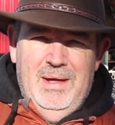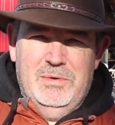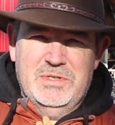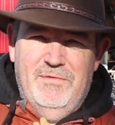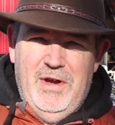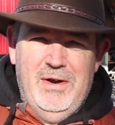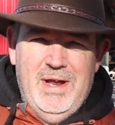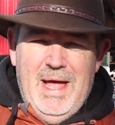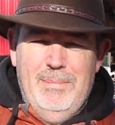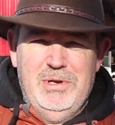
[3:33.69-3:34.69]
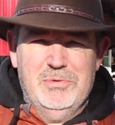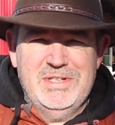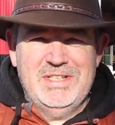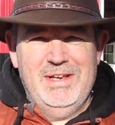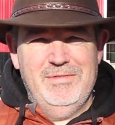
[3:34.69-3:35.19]
I was very happy to
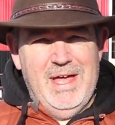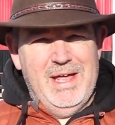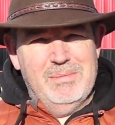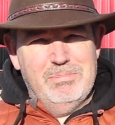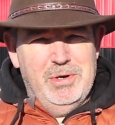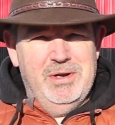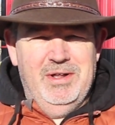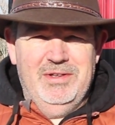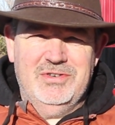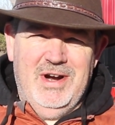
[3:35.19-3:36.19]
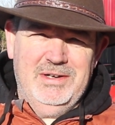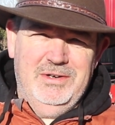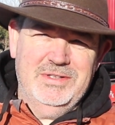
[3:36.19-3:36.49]
receive that and put it on the tractor.